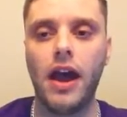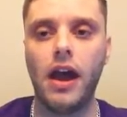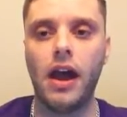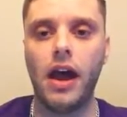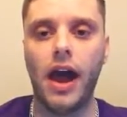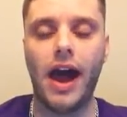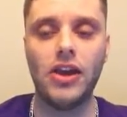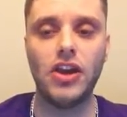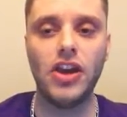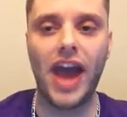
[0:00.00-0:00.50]

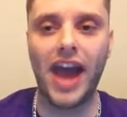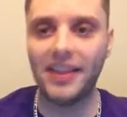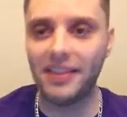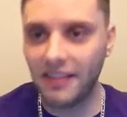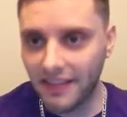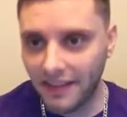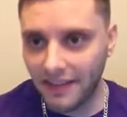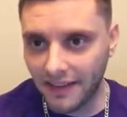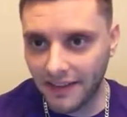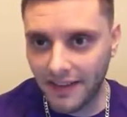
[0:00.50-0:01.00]
how you had
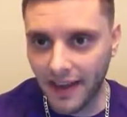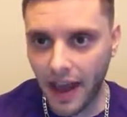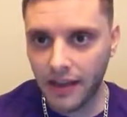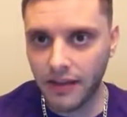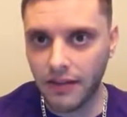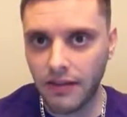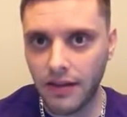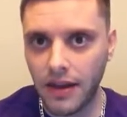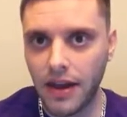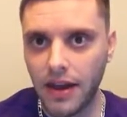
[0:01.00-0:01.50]
the
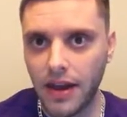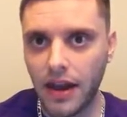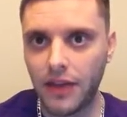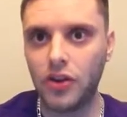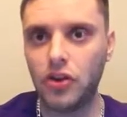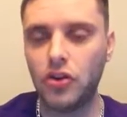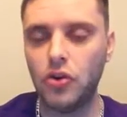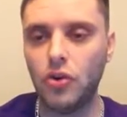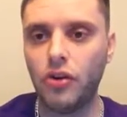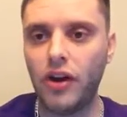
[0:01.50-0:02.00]
success, and
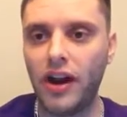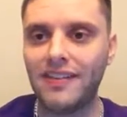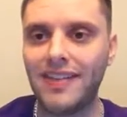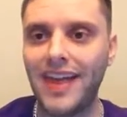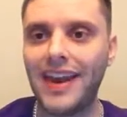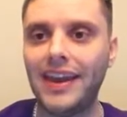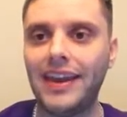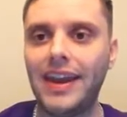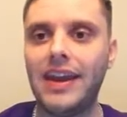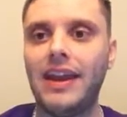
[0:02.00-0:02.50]
then utilize
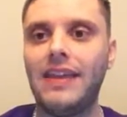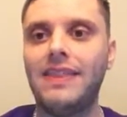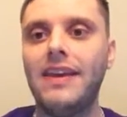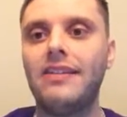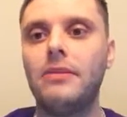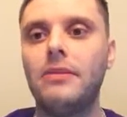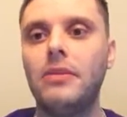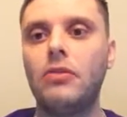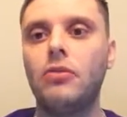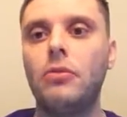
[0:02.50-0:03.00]
that again. I
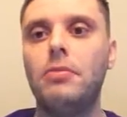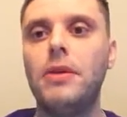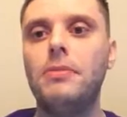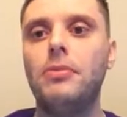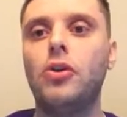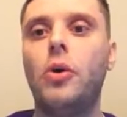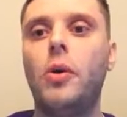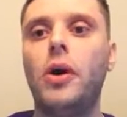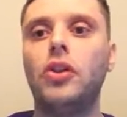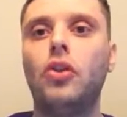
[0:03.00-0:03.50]
think sometimes when
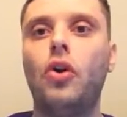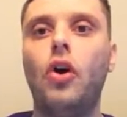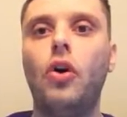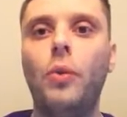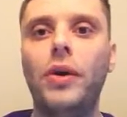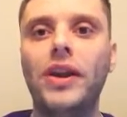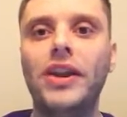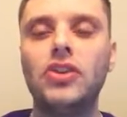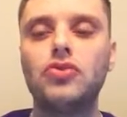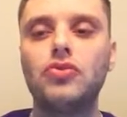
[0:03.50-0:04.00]
people go on
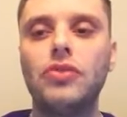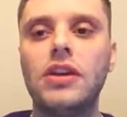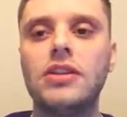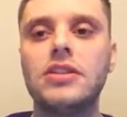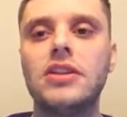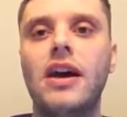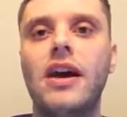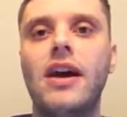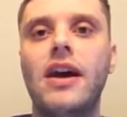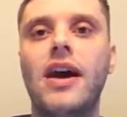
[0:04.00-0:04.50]
long winning
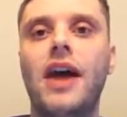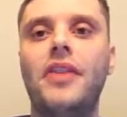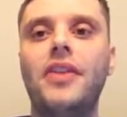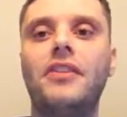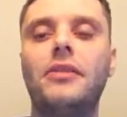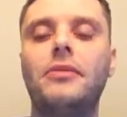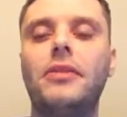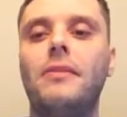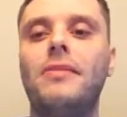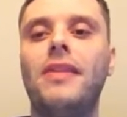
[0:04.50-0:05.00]
streaks, I think
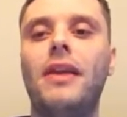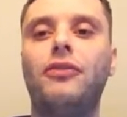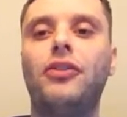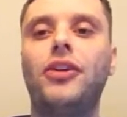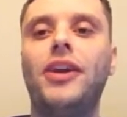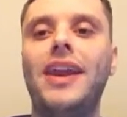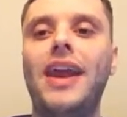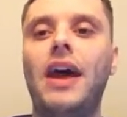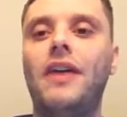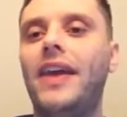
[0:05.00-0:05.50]
sometimes they
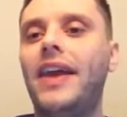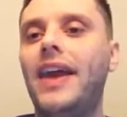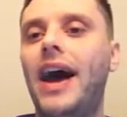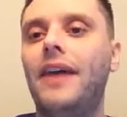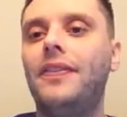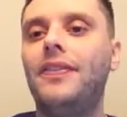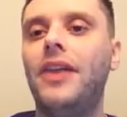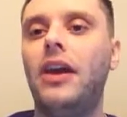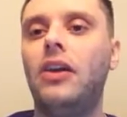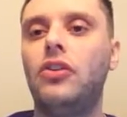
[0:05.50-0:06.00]
forget how they
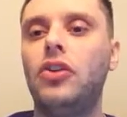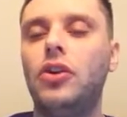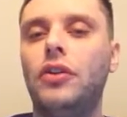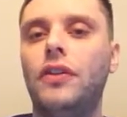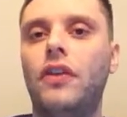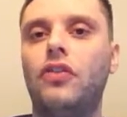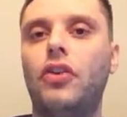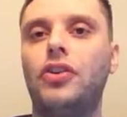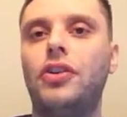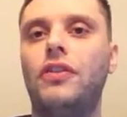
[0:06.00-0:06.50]
got there.
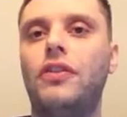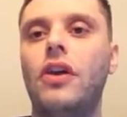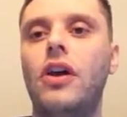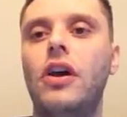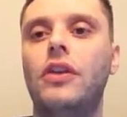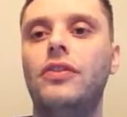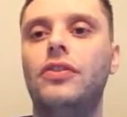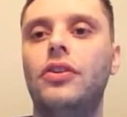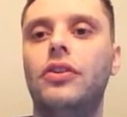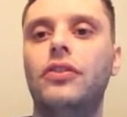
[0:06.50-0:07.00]
They start to
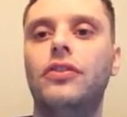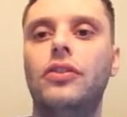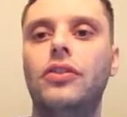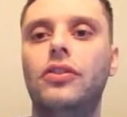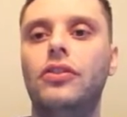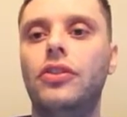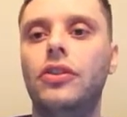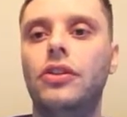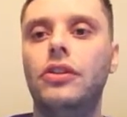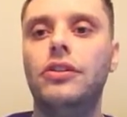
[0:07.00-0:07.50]

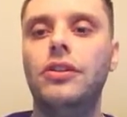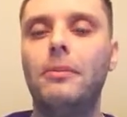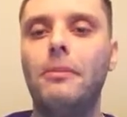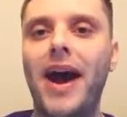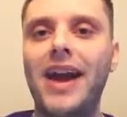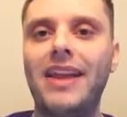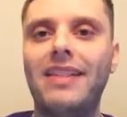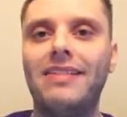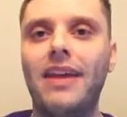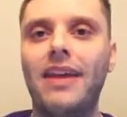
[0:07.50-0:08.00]
the
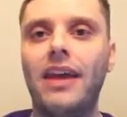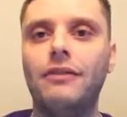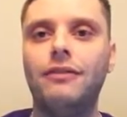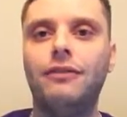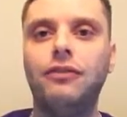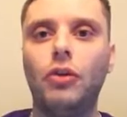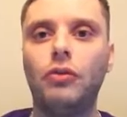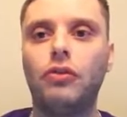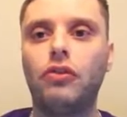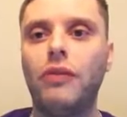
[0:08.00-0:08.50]
mindset
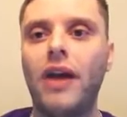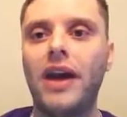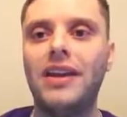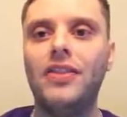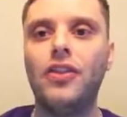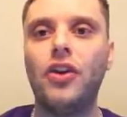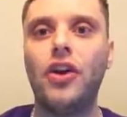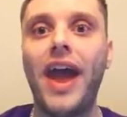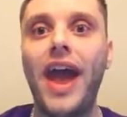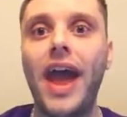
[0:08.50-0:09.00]
floats around
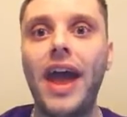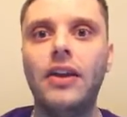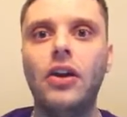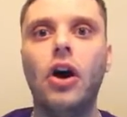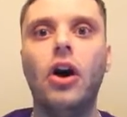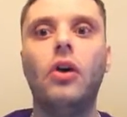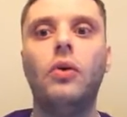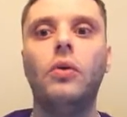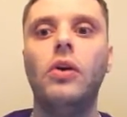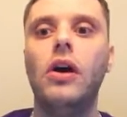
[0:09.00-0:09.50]
in their head.
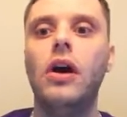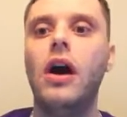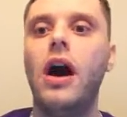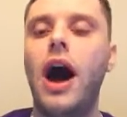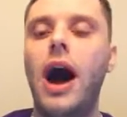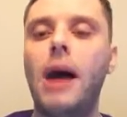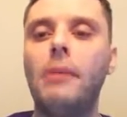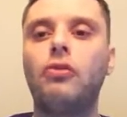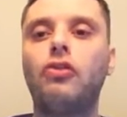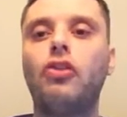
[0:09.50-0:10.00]
Oh,
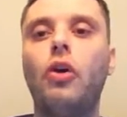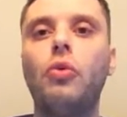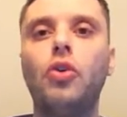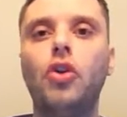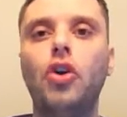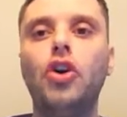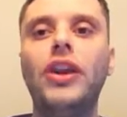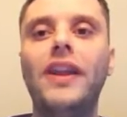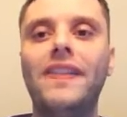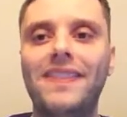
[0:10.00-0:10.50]
I'm so
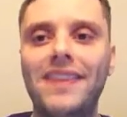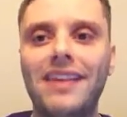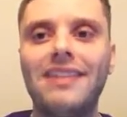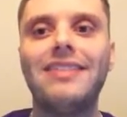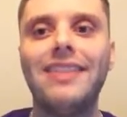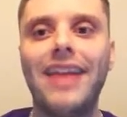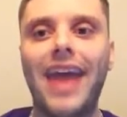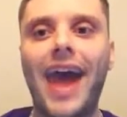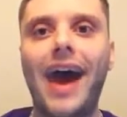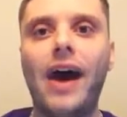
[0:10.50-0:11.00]
good at
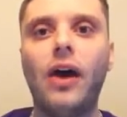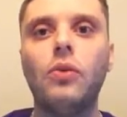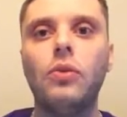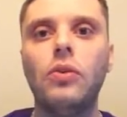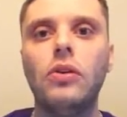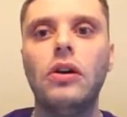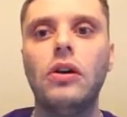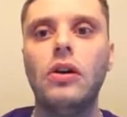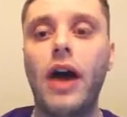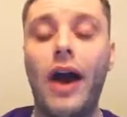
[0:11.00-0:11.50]
this now.
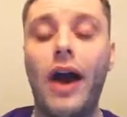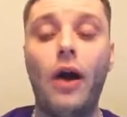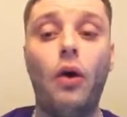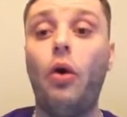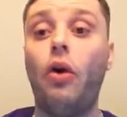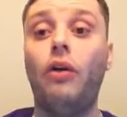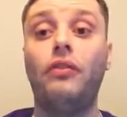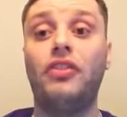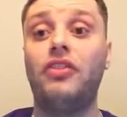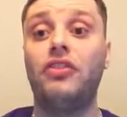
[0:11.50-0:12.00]

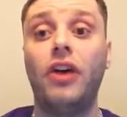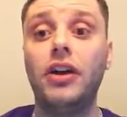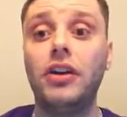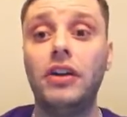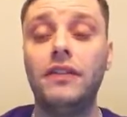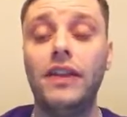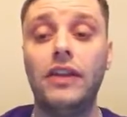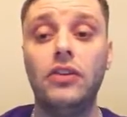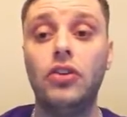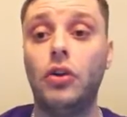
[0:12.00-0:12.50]
All of a
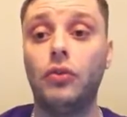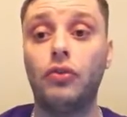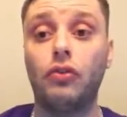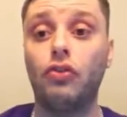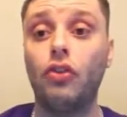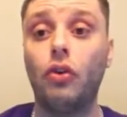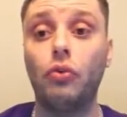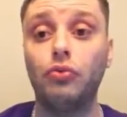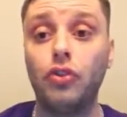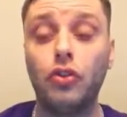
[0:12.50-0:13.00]
sudden,
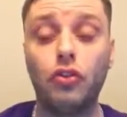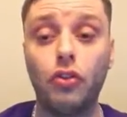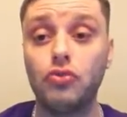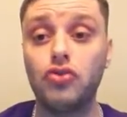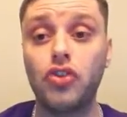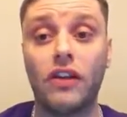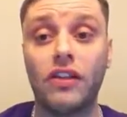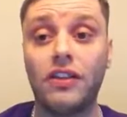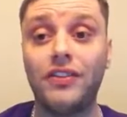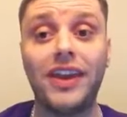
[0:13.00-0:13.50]
that there's no
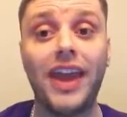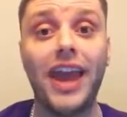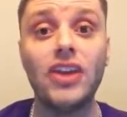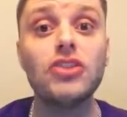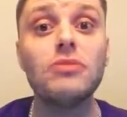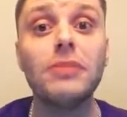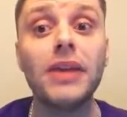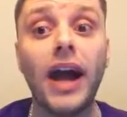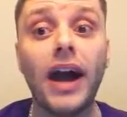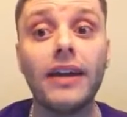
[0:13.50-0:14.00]

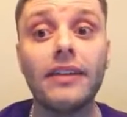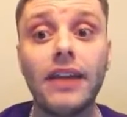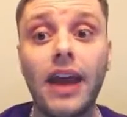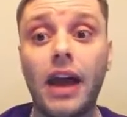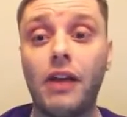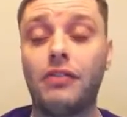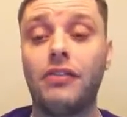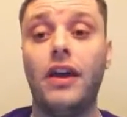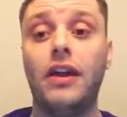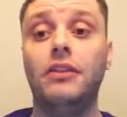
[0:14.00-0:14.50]
justification behind
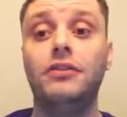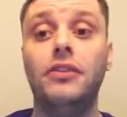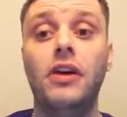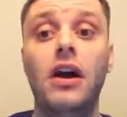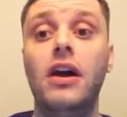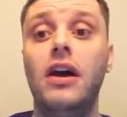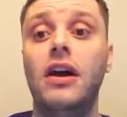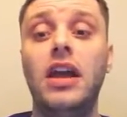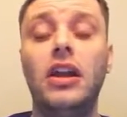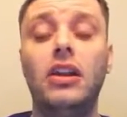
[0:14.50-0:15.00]
it outside of
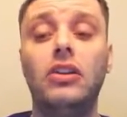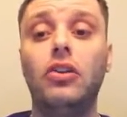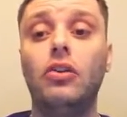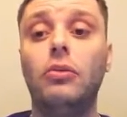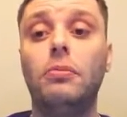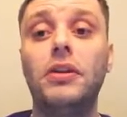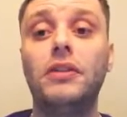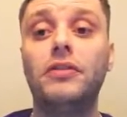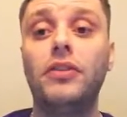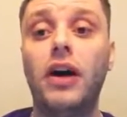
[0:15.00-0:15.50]
hit a
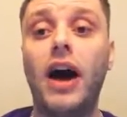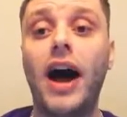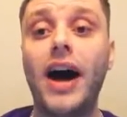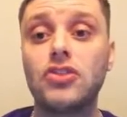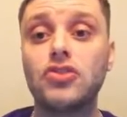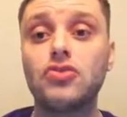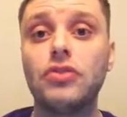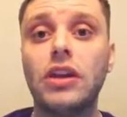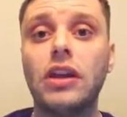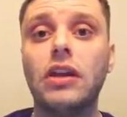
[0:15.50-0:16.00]
little bit of a
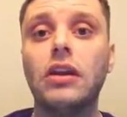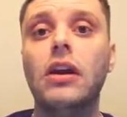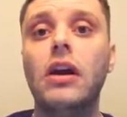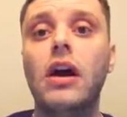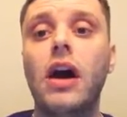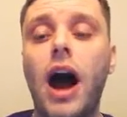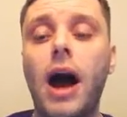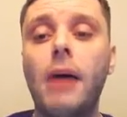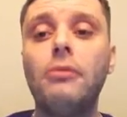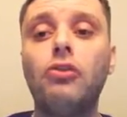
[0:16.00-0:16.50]
hot streak.
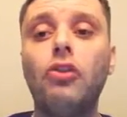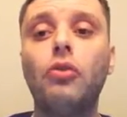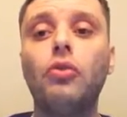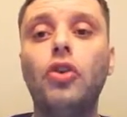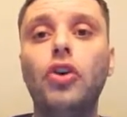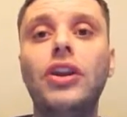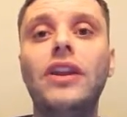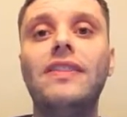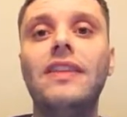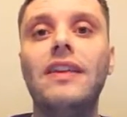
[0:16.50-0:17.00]
I'm so
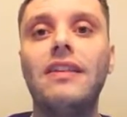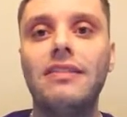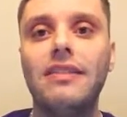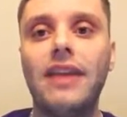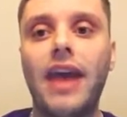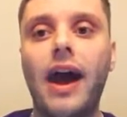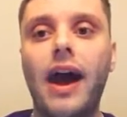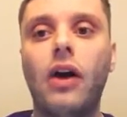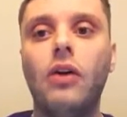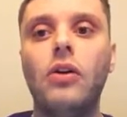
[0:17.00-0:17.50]
good at this
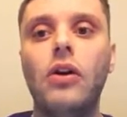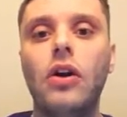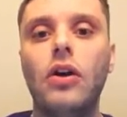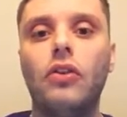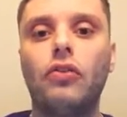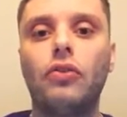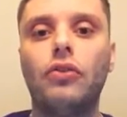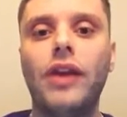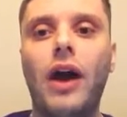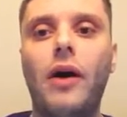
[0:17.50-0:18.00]
now,
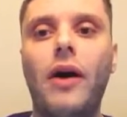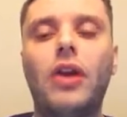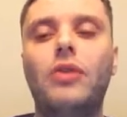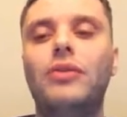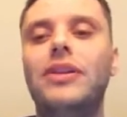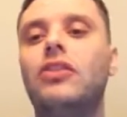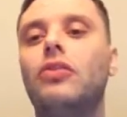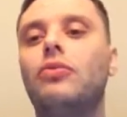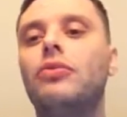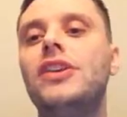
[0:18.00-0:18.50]
so now I
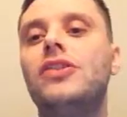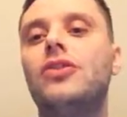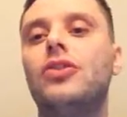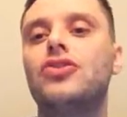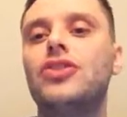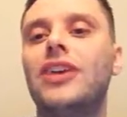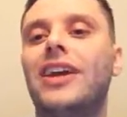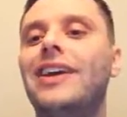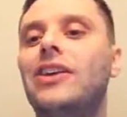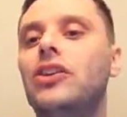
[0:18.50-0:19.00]
don't need to
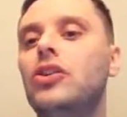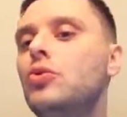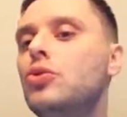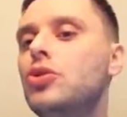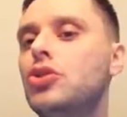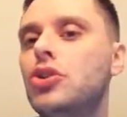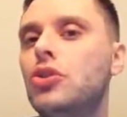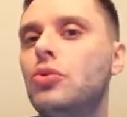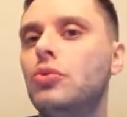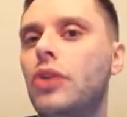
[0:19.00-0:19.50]
research like I
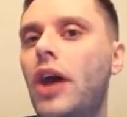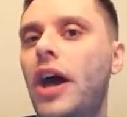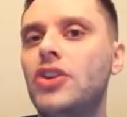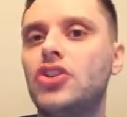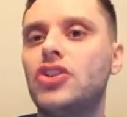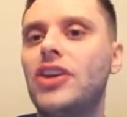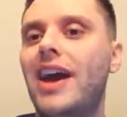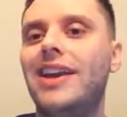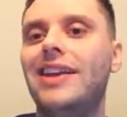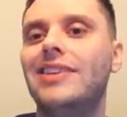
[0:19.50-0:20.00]
used to. I
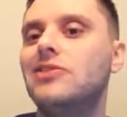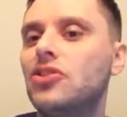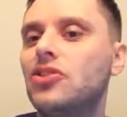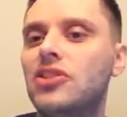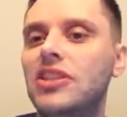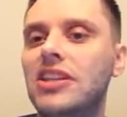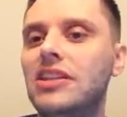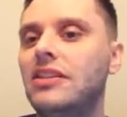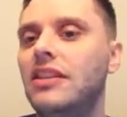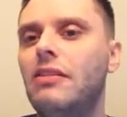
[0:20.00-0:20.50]
just
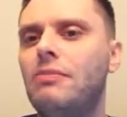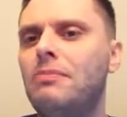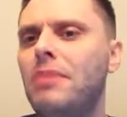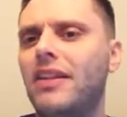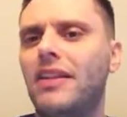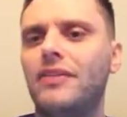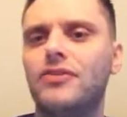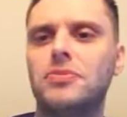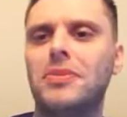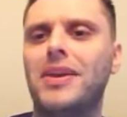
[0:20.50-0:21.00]
these
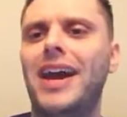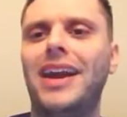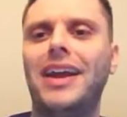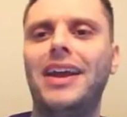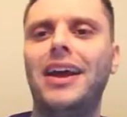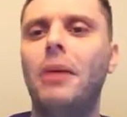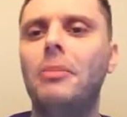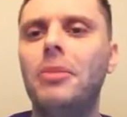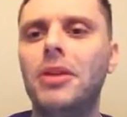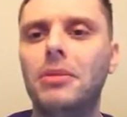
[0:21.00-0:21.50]
picks are just kind
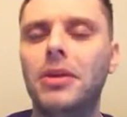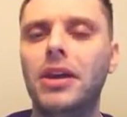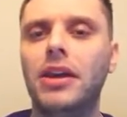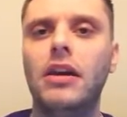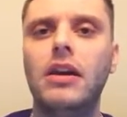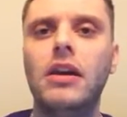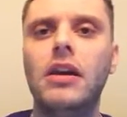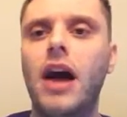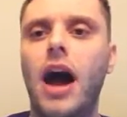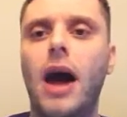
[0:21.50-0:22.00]
of coming to
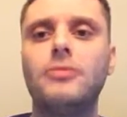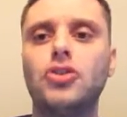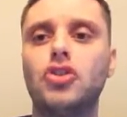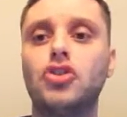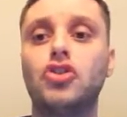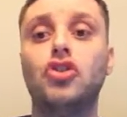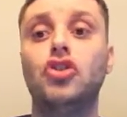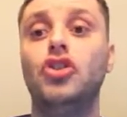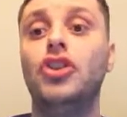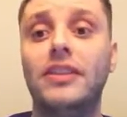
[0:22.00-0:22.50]
me. I'm
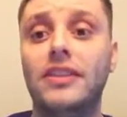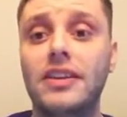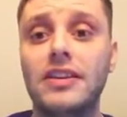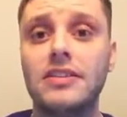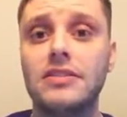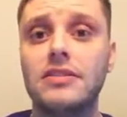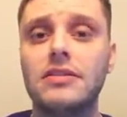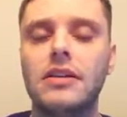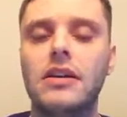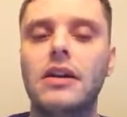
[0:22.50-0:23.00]
just good at
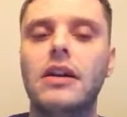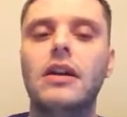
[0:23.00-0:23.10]
this.